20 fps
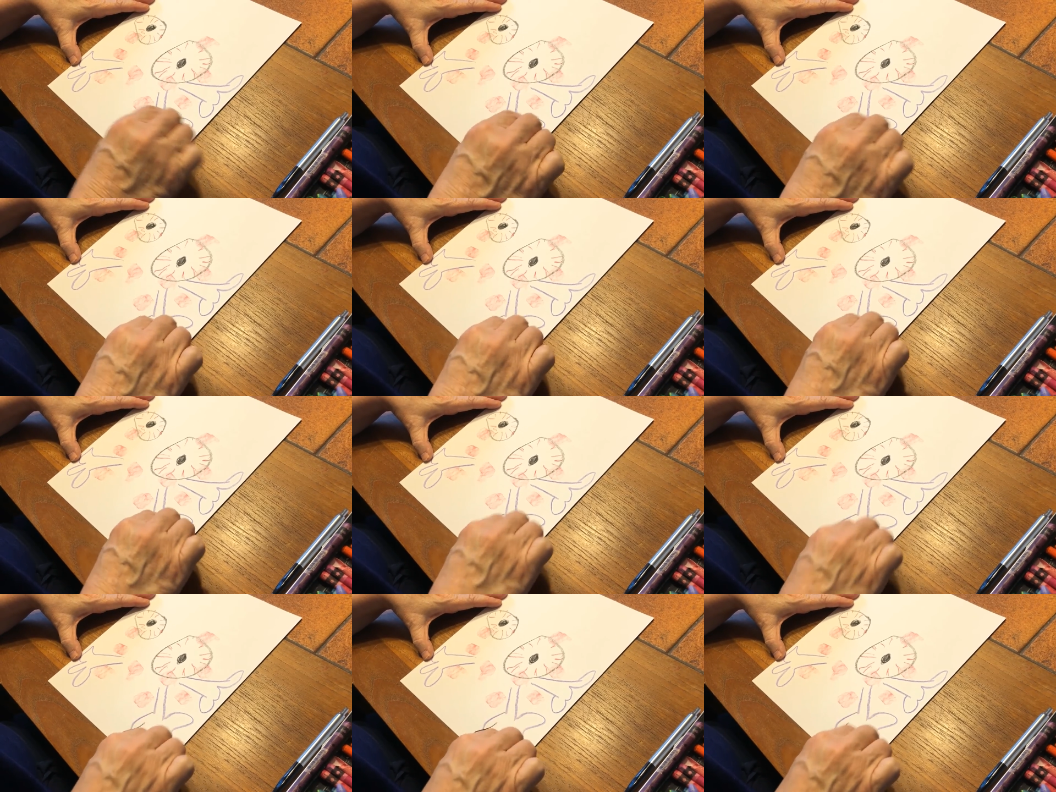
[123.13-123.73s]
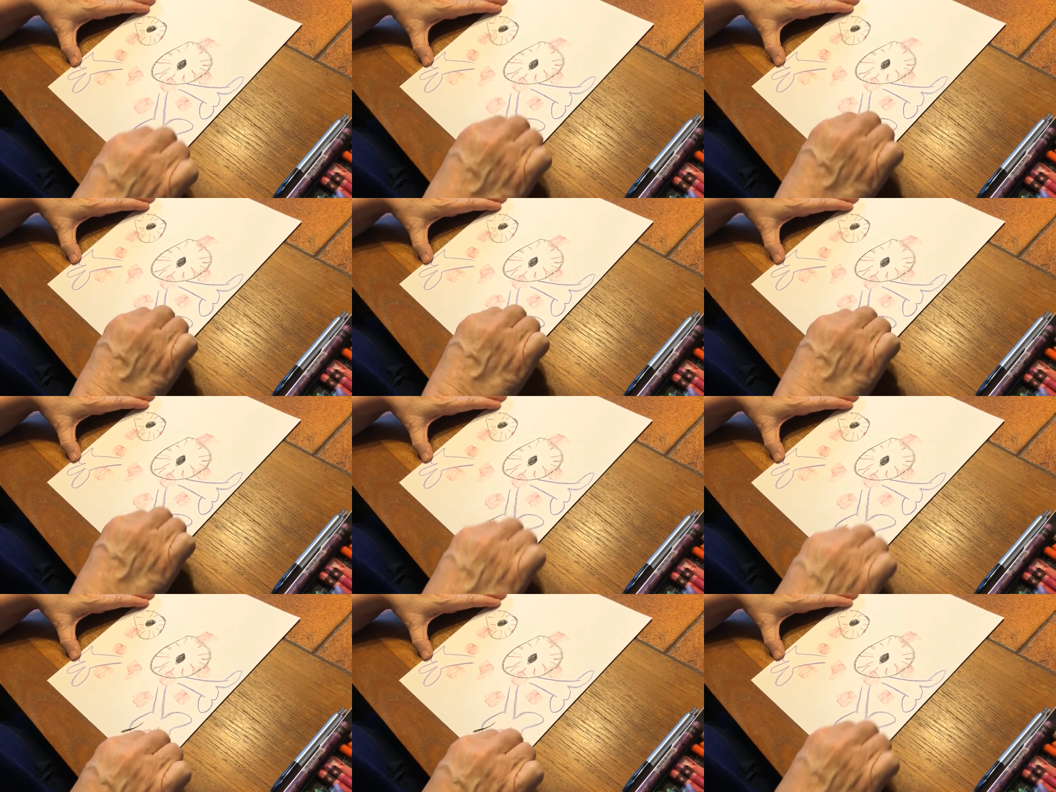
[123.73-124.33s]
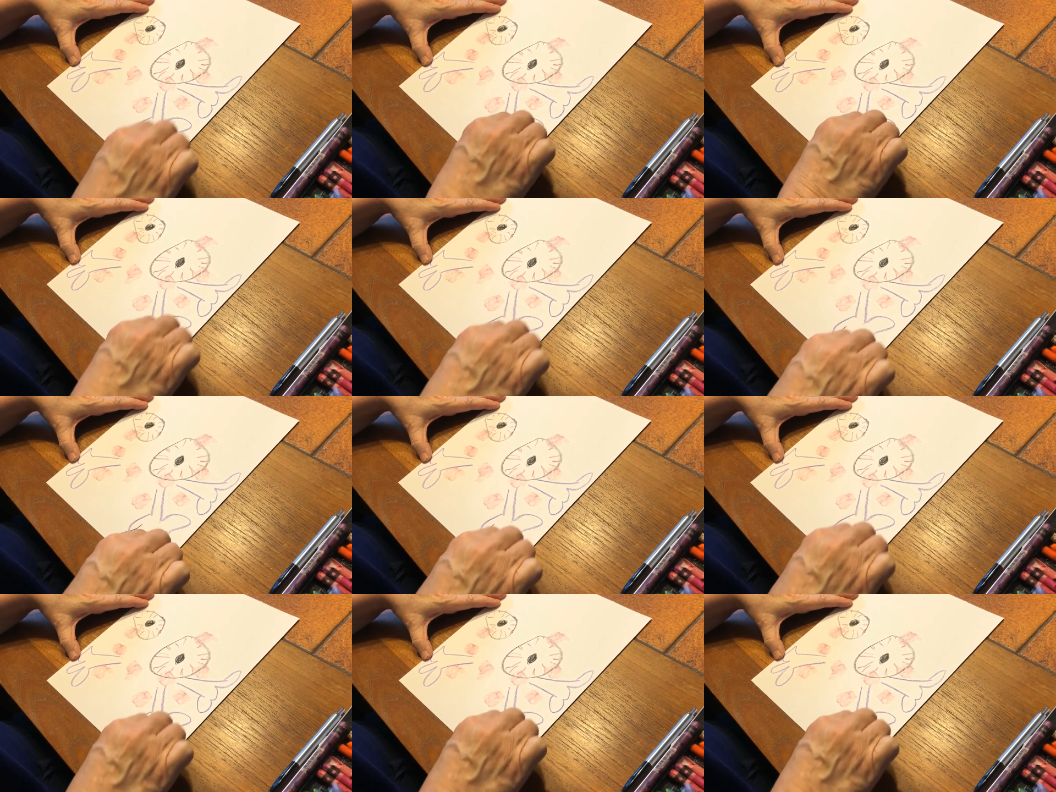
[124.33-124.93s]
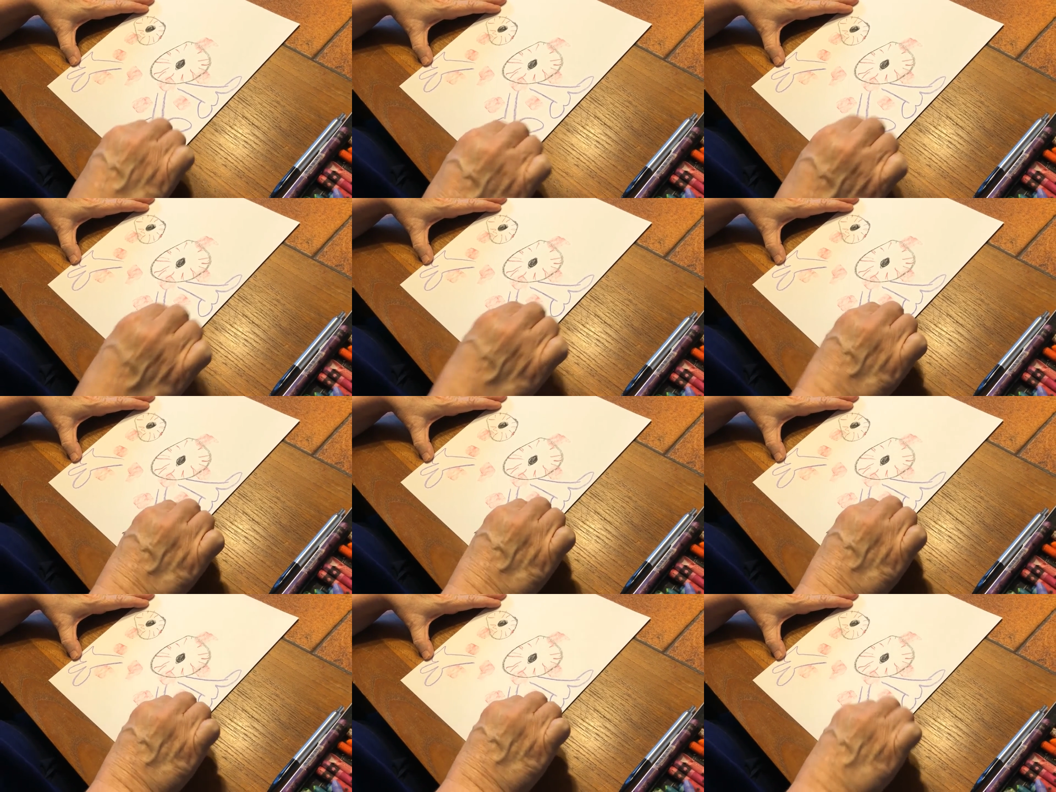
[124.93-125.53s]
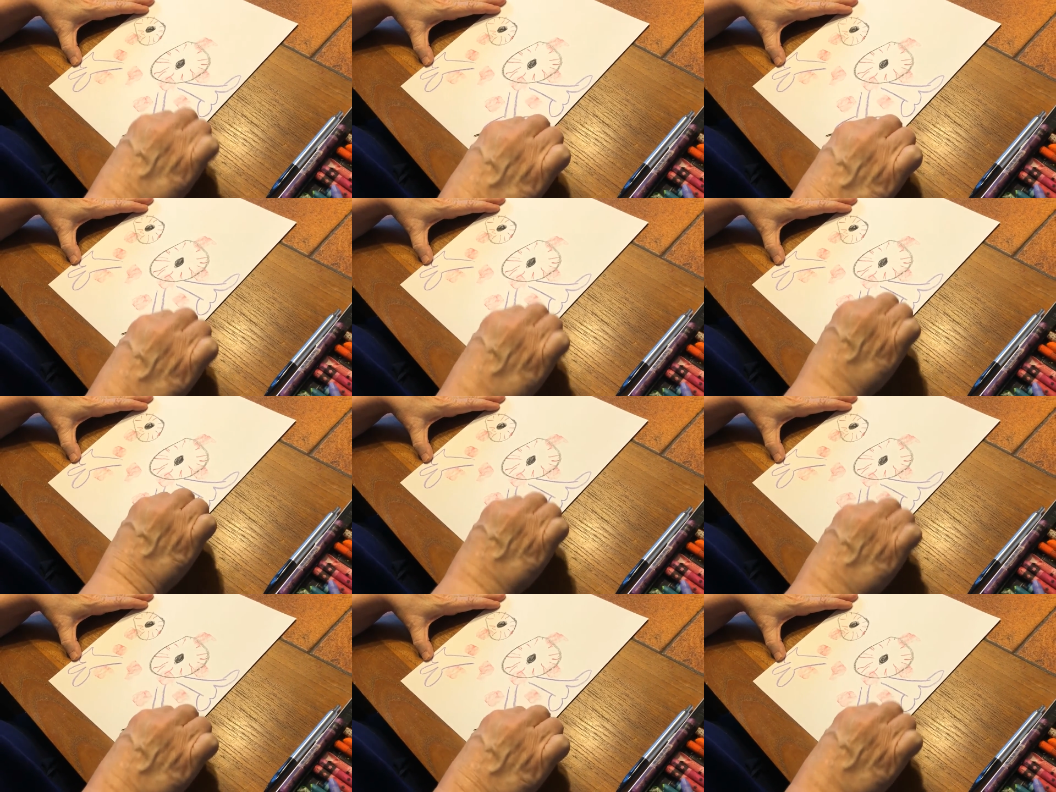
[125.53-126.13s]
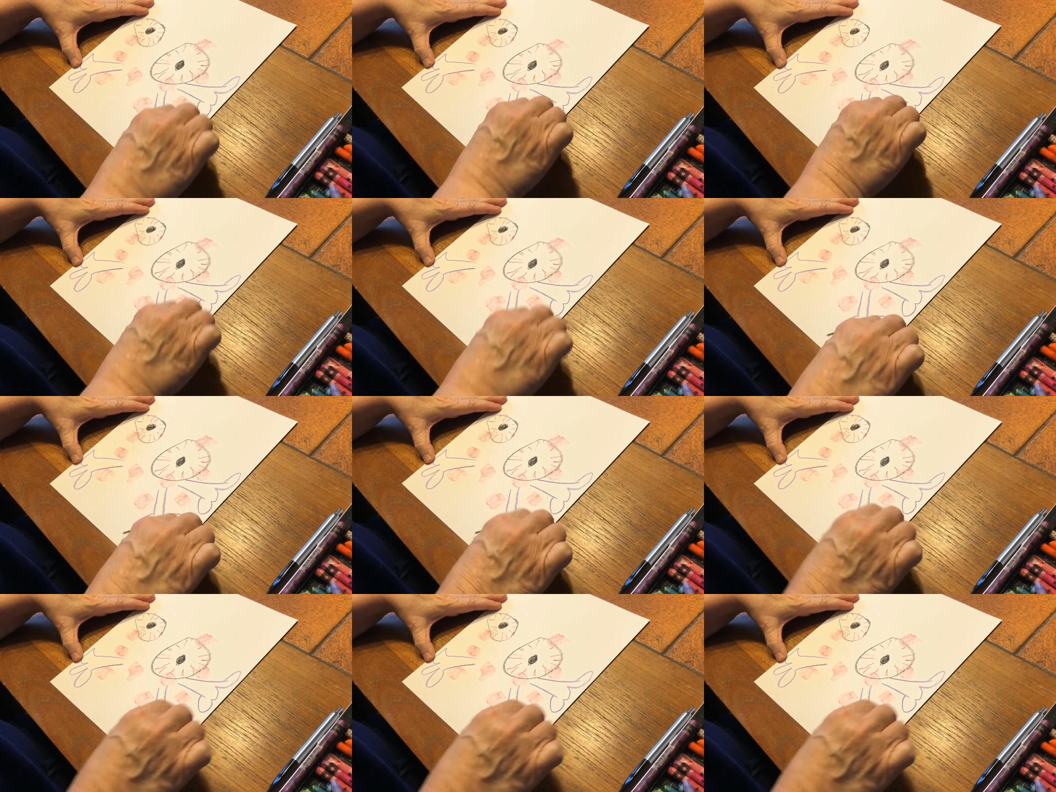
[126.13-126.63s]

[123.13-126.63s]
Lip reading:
[unreadable: no face in view]